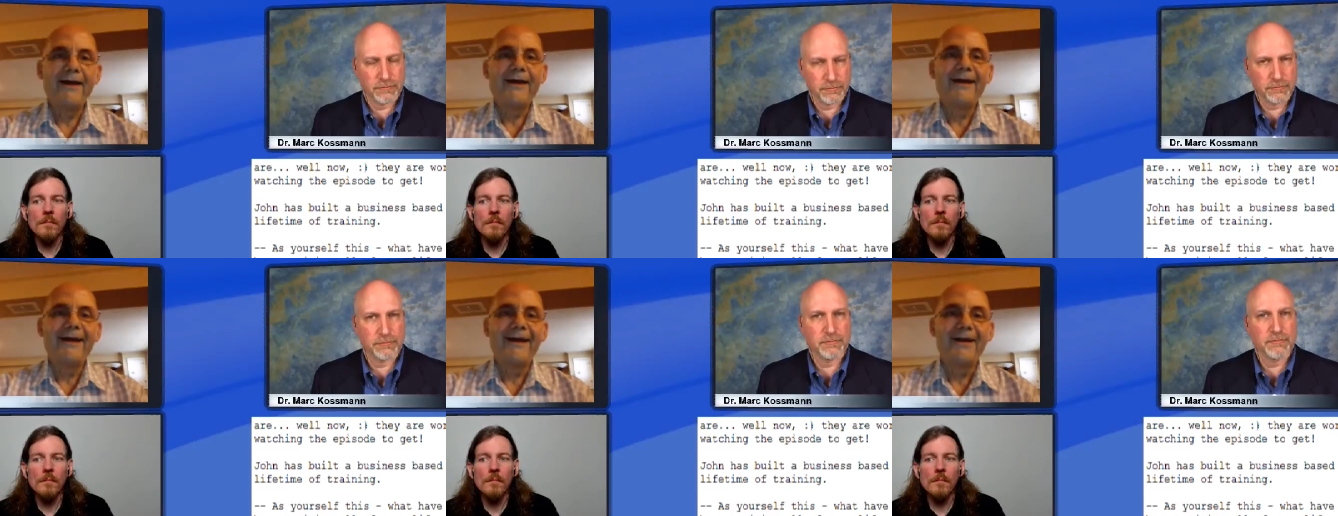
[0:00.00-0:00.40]

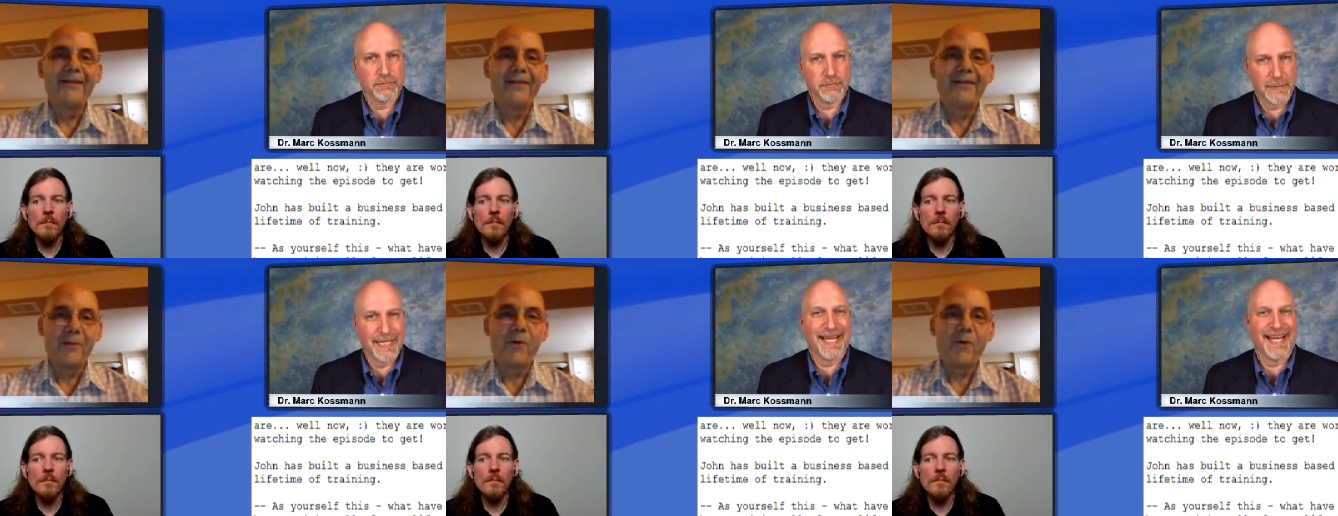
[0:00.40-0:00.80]
Speaker 1: number
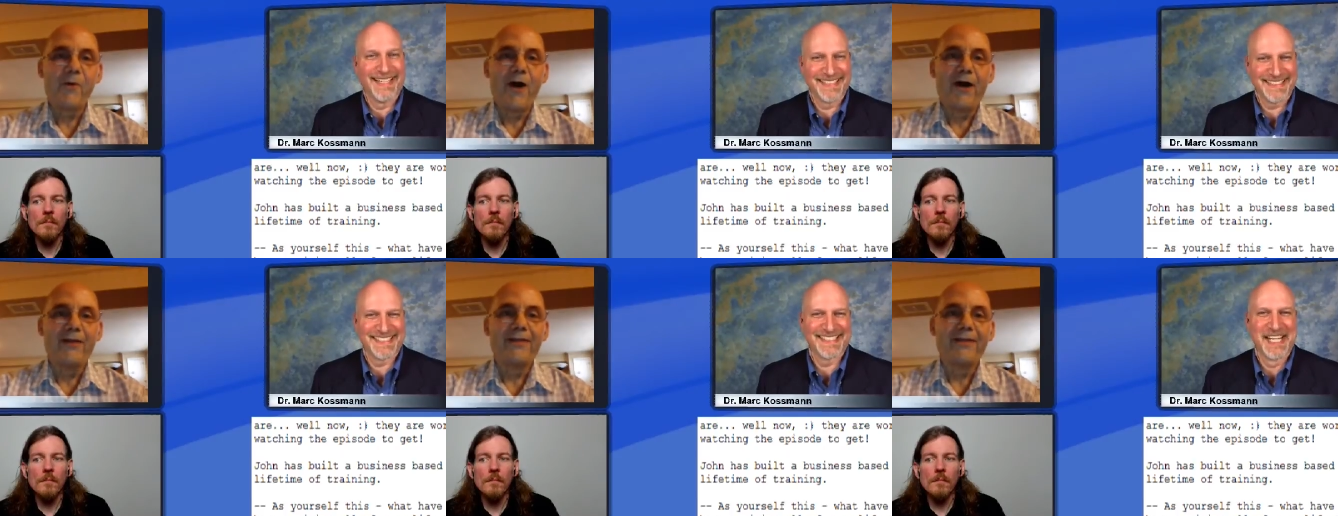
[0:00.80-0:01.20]
yes.
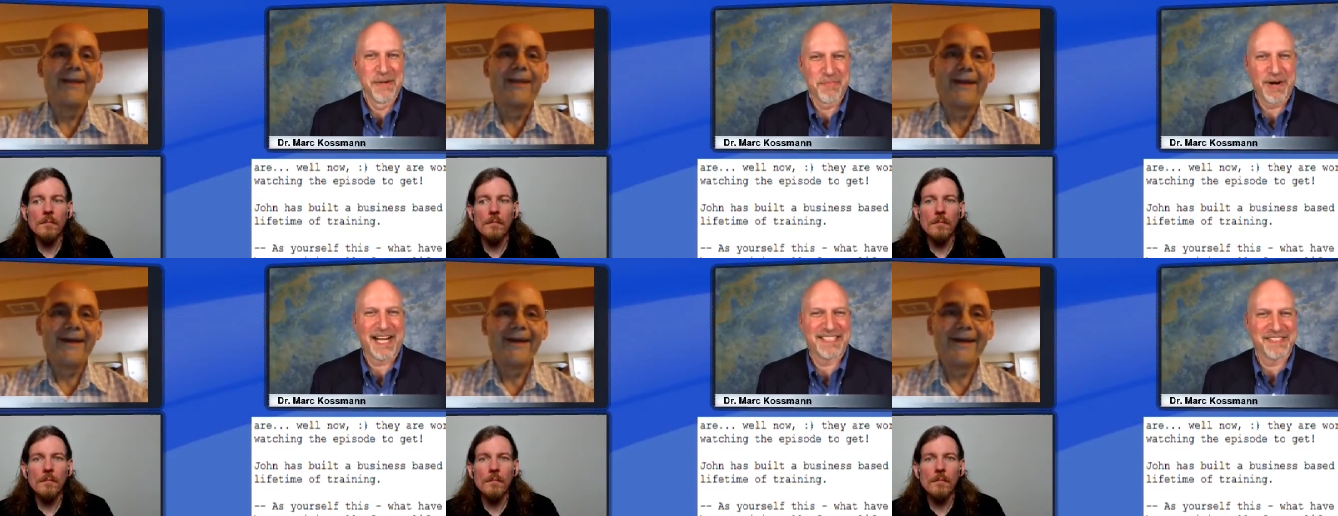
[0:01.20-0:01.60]
one.
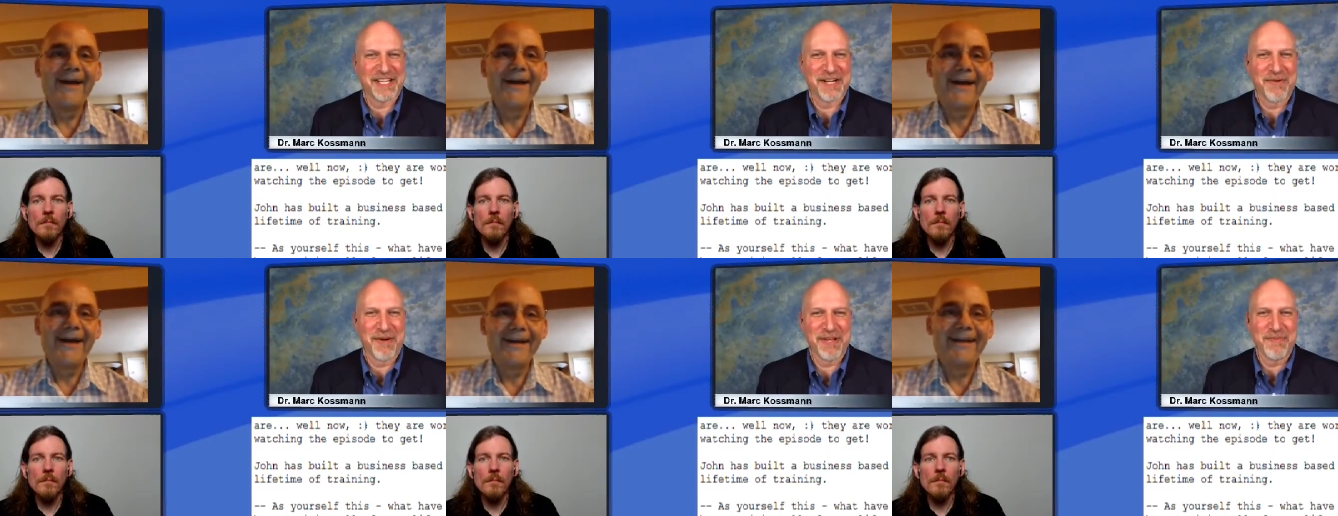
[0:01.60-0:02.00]

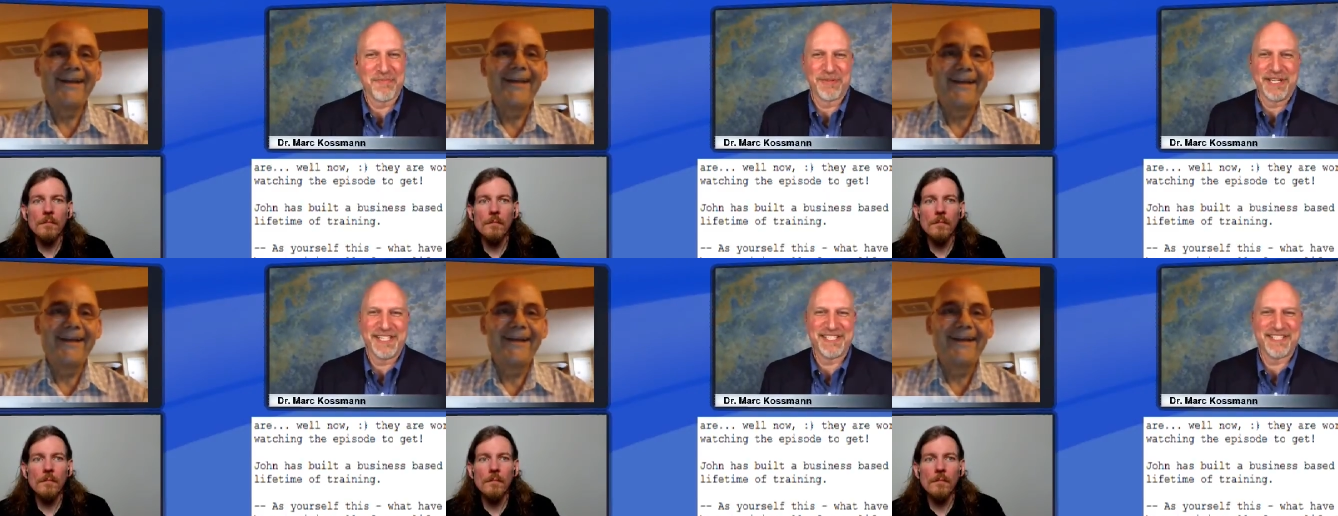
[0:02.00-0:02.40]
Practicing what you
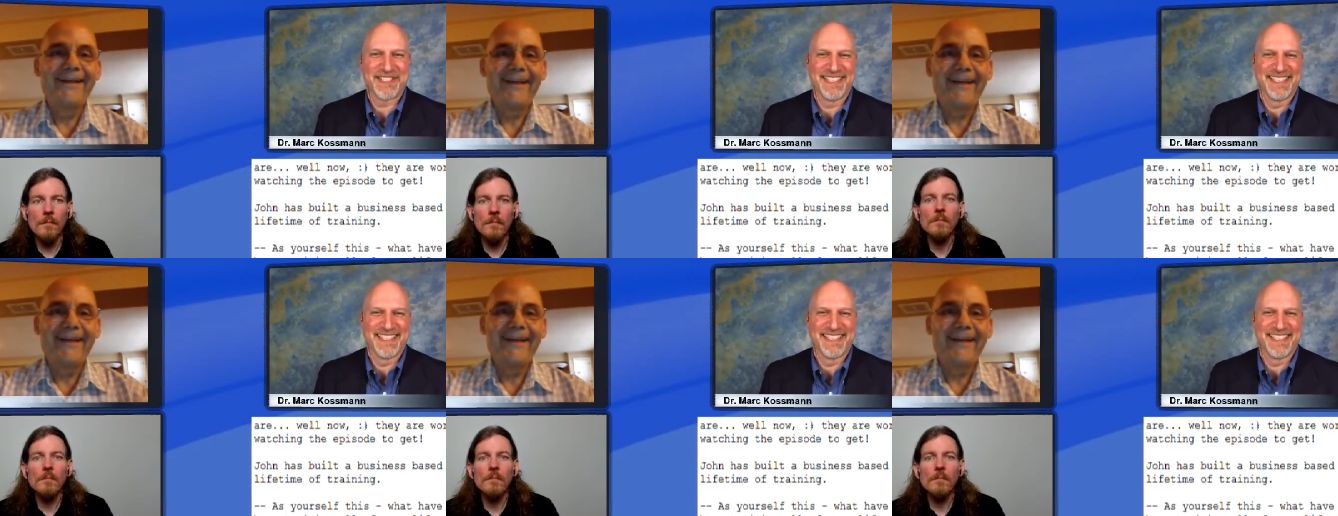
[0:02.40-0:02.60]
preach.